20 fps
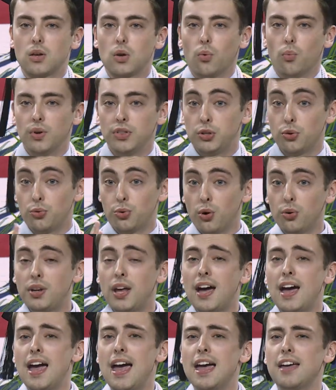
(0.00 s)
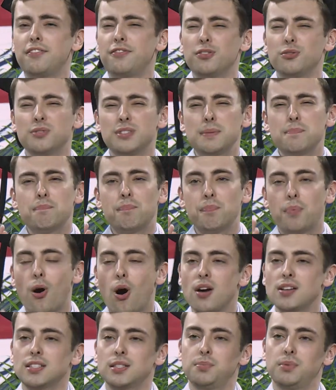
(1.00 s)
When the road ahead feels
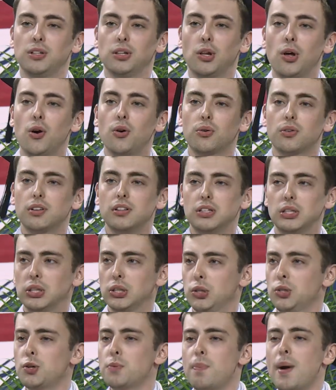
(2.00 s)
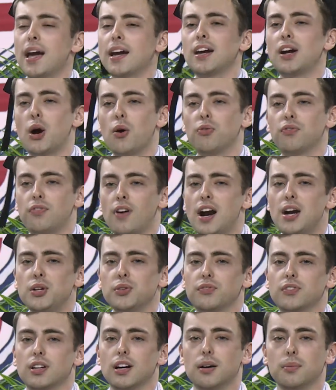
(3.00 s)
impossibly long, look back at how far
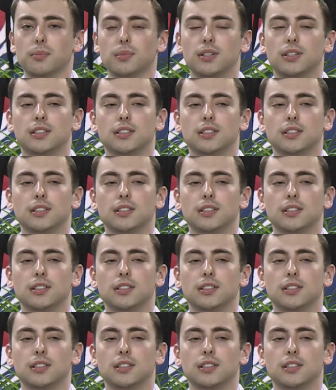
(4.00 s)
you've come.